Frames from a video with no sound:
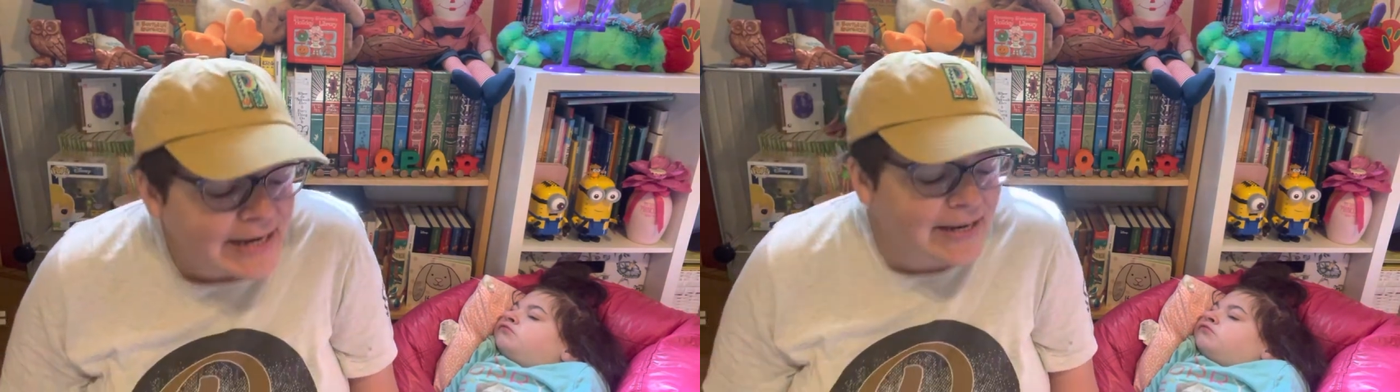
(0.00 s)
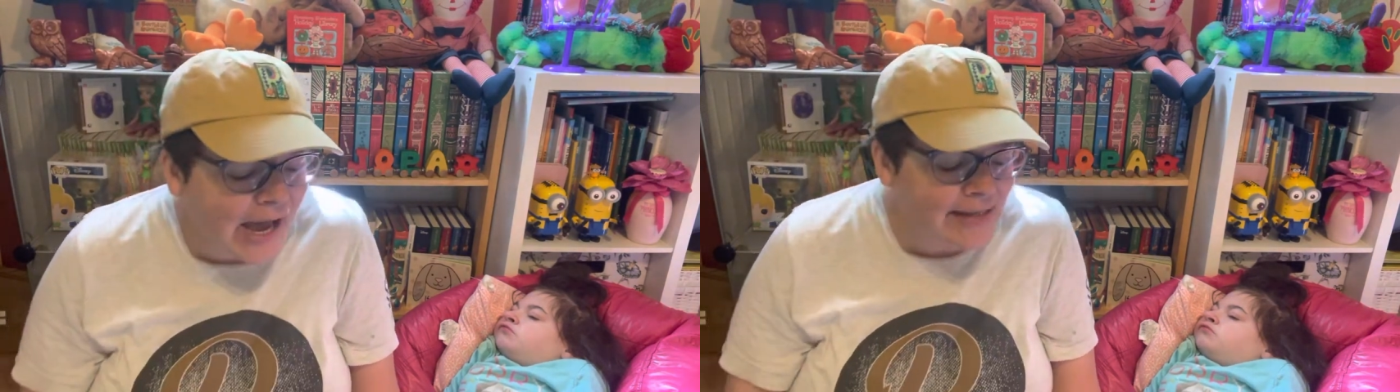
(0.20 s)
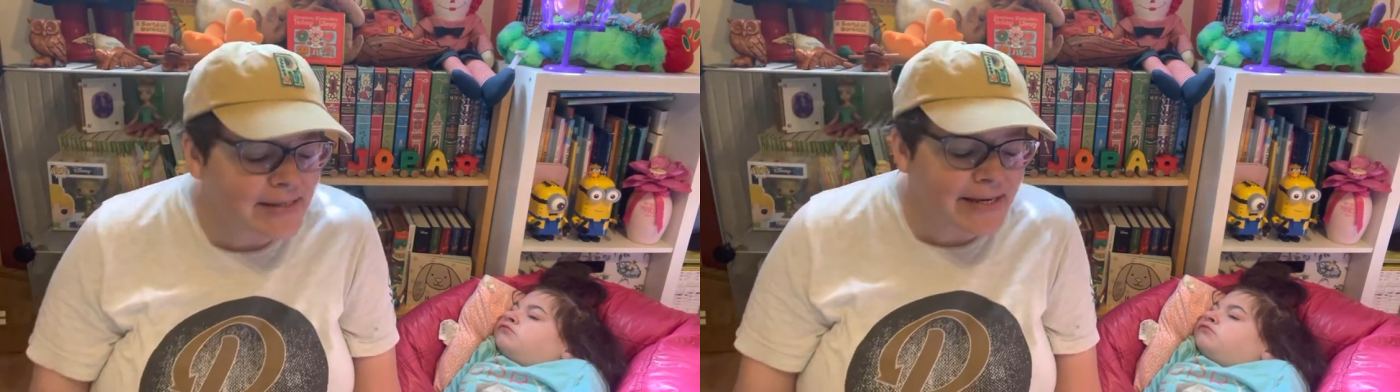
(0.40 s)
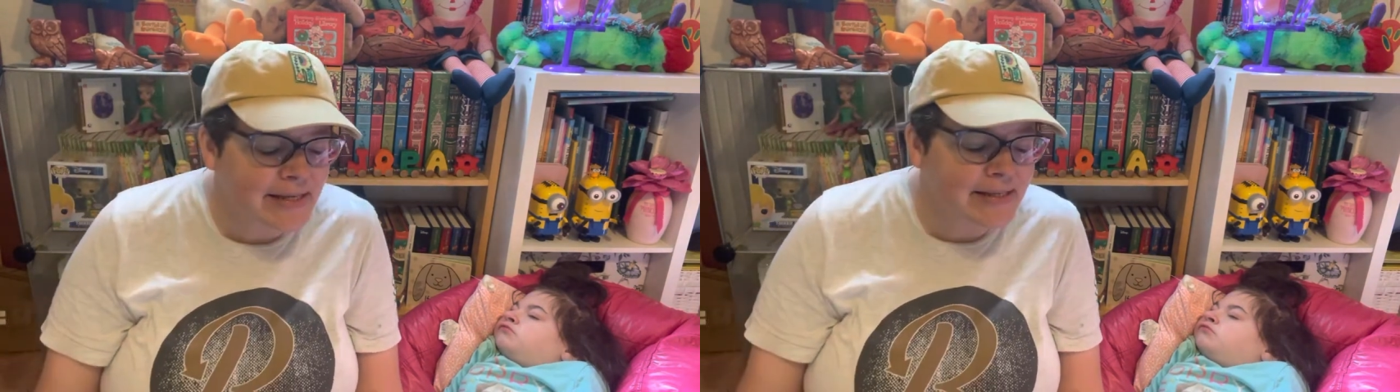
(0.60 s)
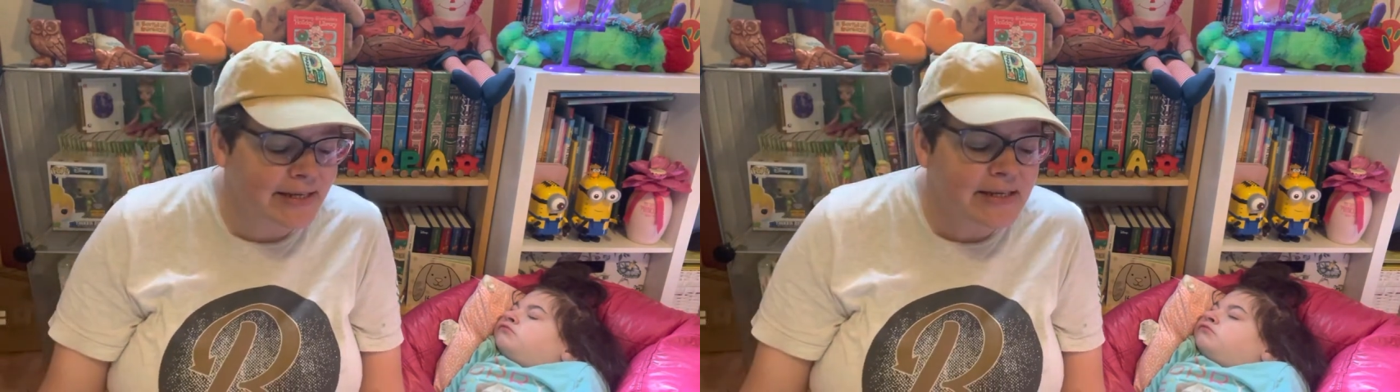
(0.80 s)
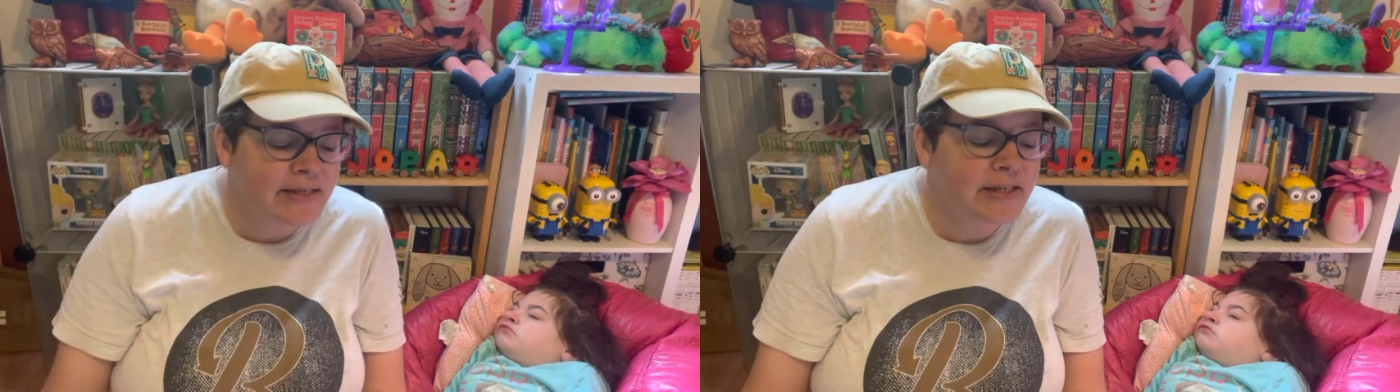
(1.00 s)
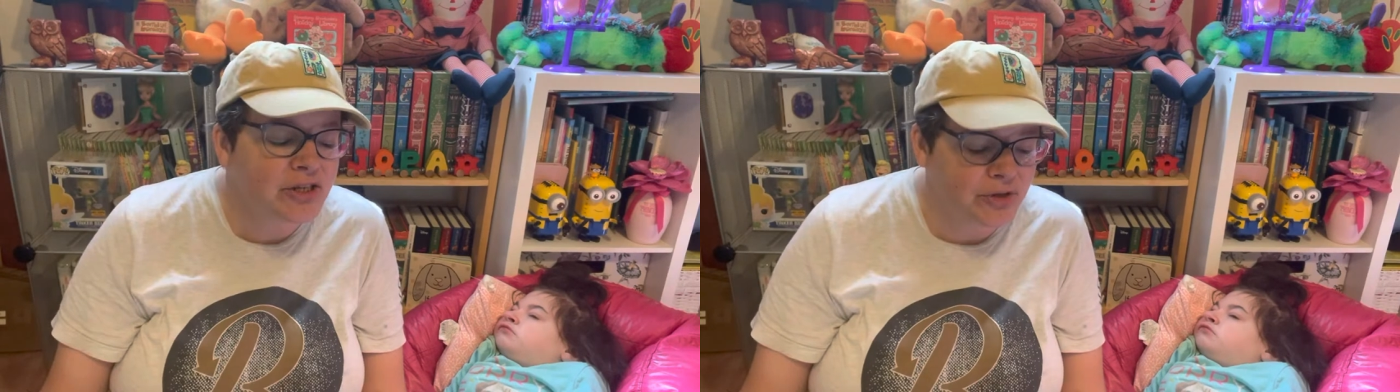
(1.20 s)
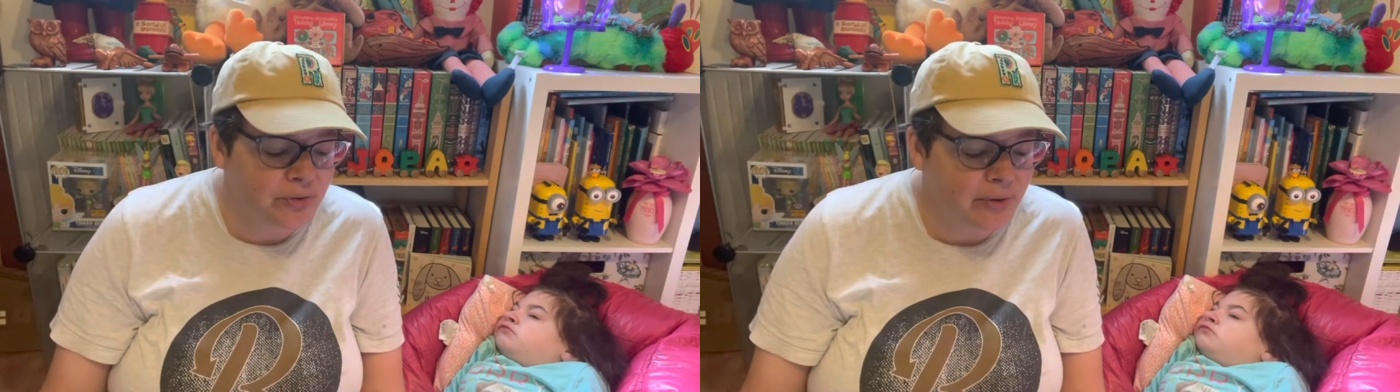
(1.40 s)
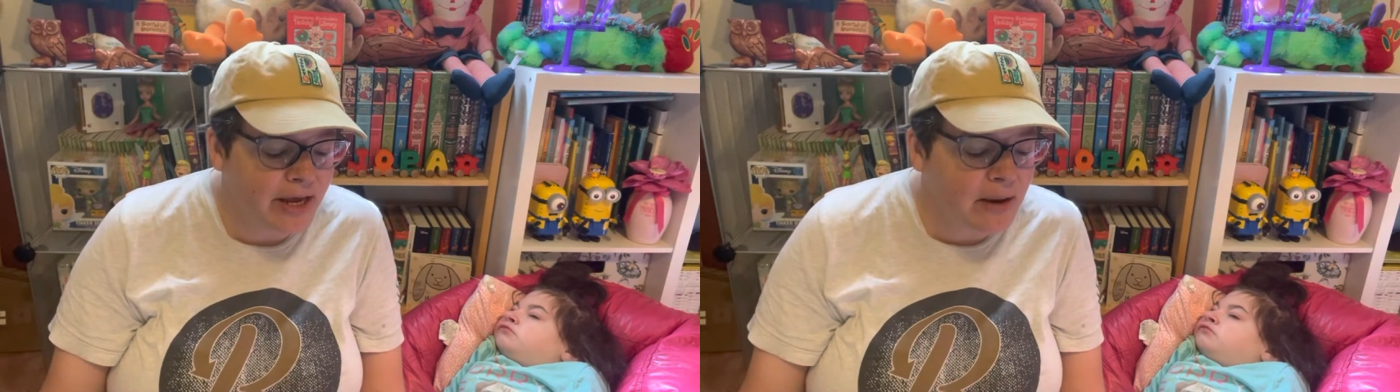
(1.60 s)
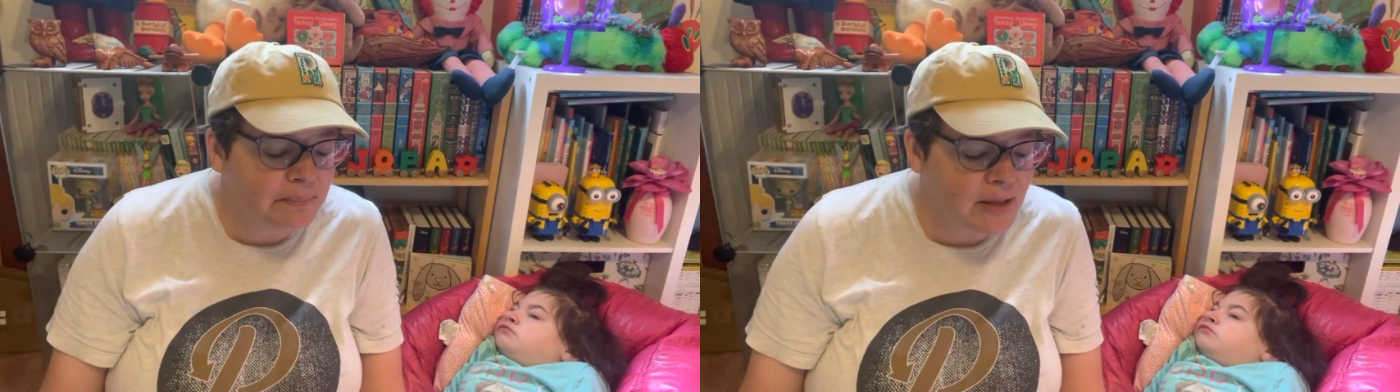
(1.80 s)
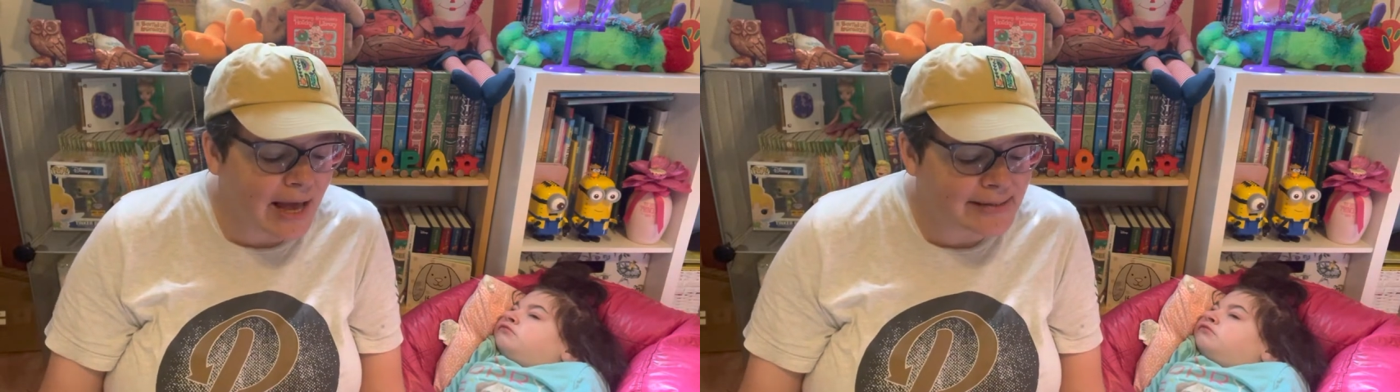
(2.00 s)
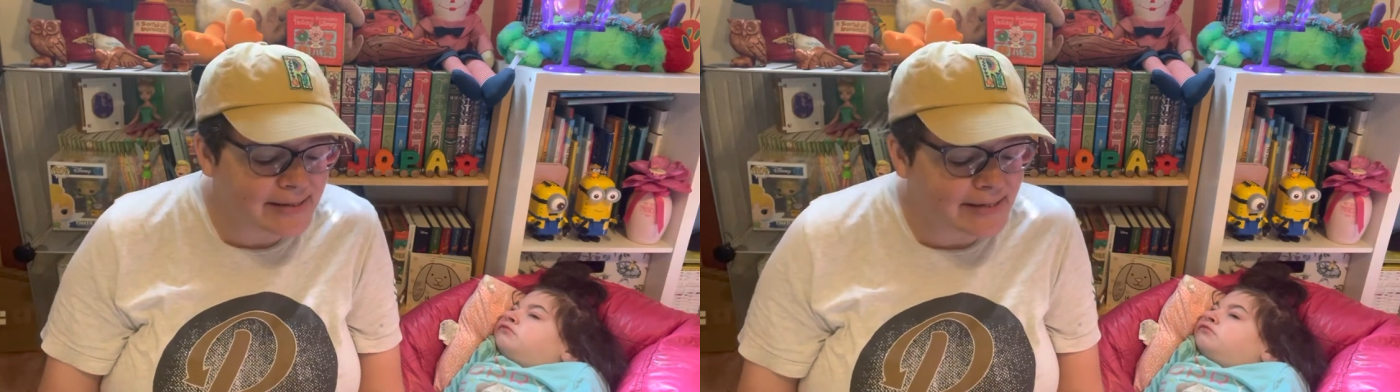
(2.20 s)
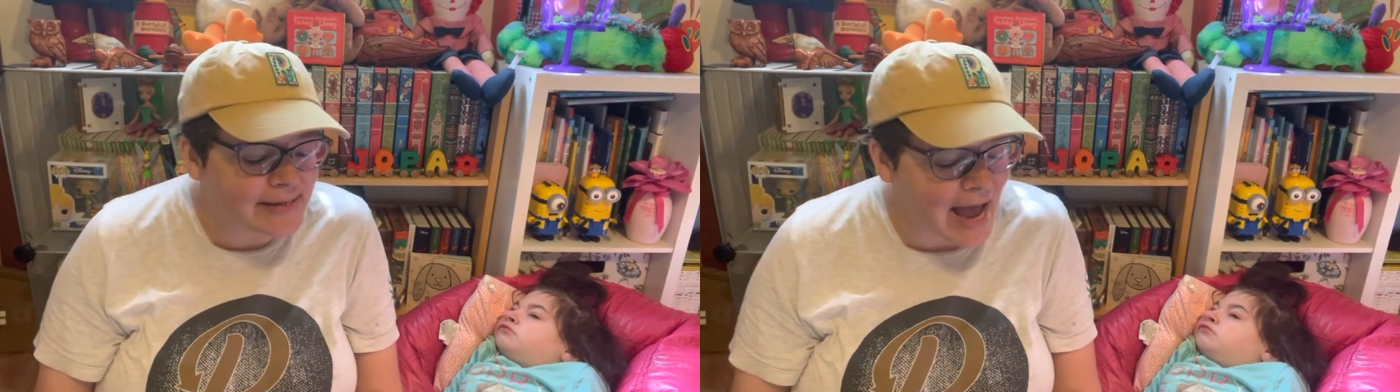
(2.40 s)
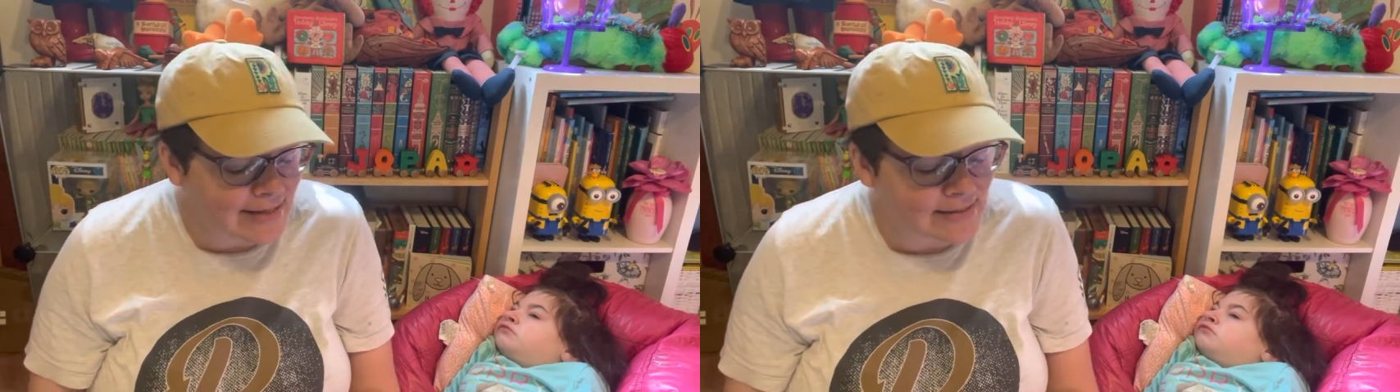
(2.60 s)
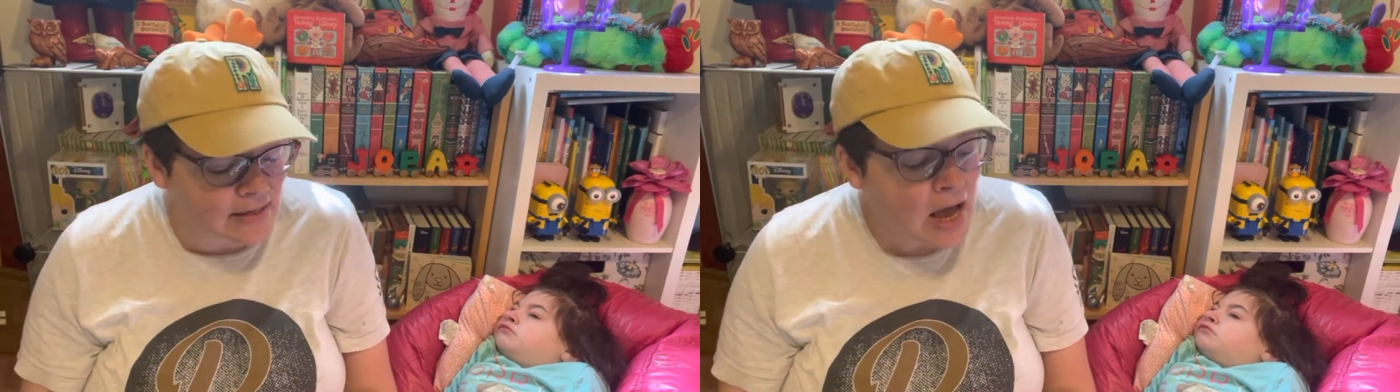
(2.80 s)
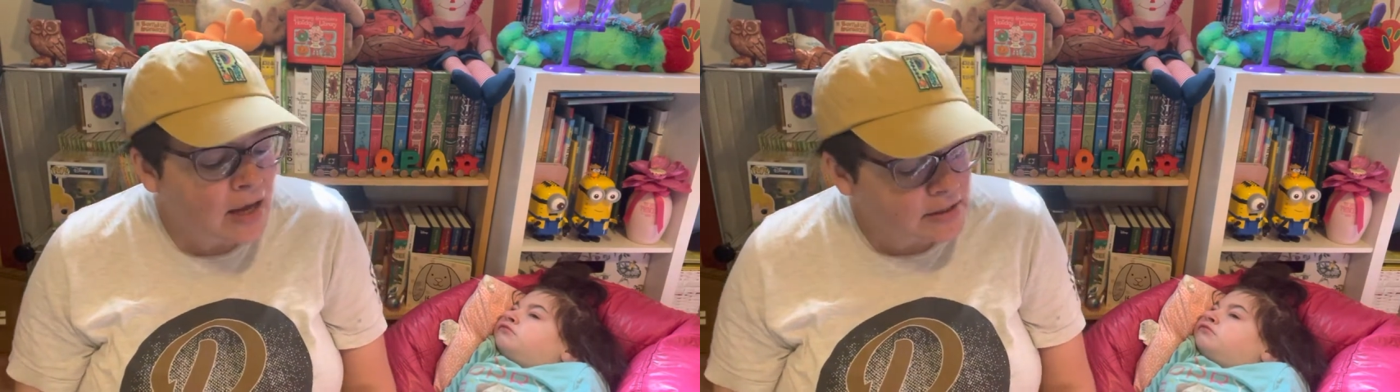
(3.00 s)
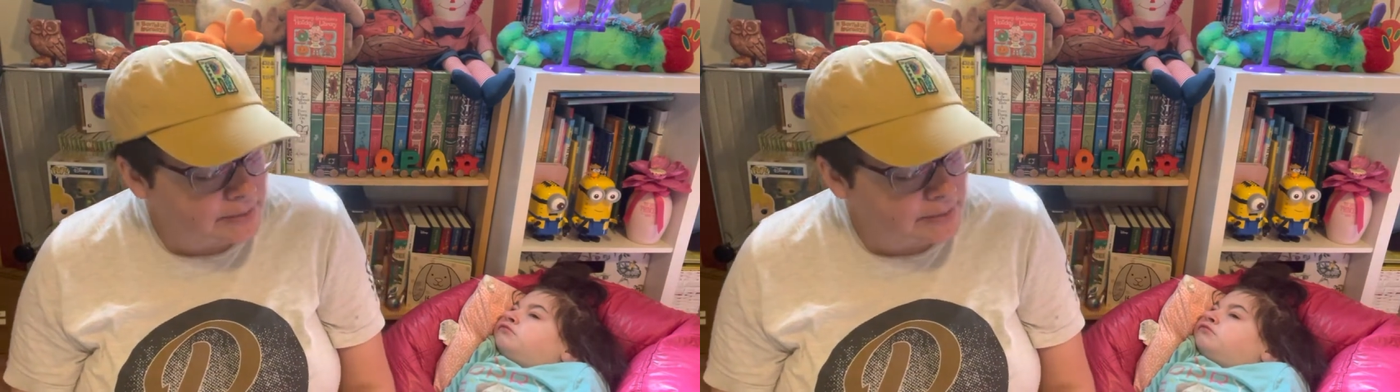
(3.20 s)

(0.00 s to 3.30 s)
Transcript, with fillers: 1962, he applied to NASA to